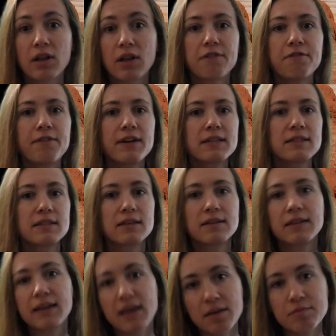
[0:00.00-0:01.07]
affects
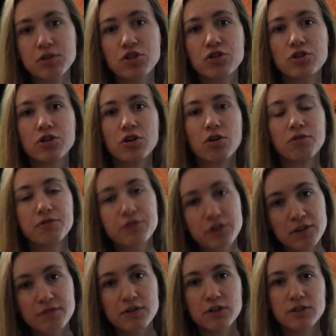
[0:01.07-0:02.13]
the chemistry of
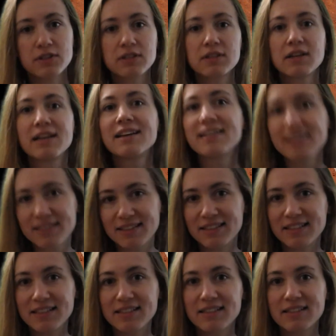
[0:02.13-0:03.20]
rivers,
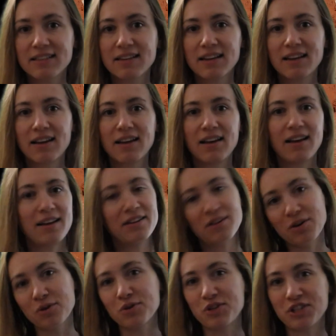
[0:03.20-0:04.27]
seas, and
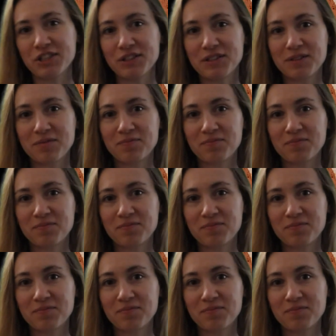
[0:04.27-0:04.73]
oceans.